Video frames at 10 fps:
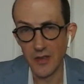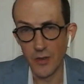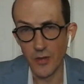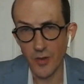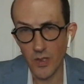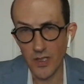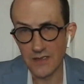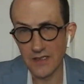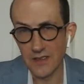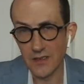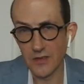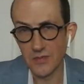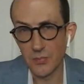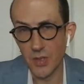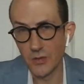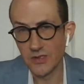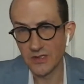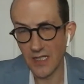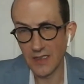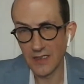earthquake that occurs
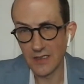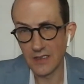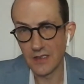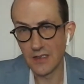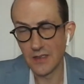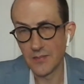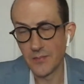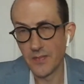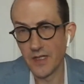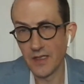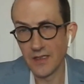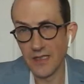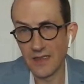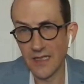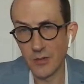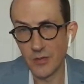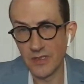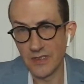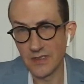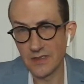post-signing, that
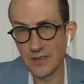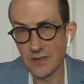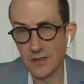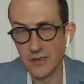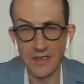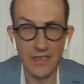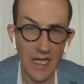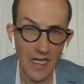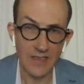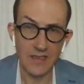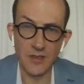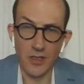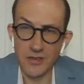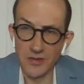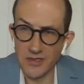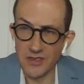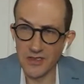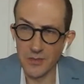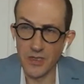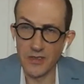would be excluded. And just also
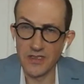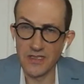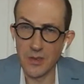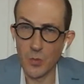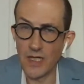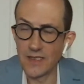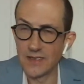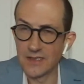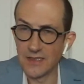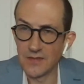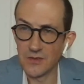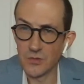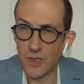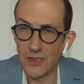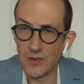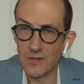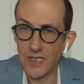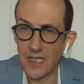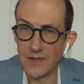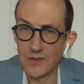just some understand why do we
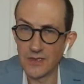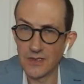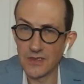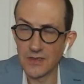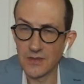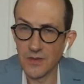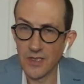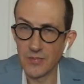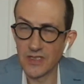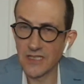even have this, right?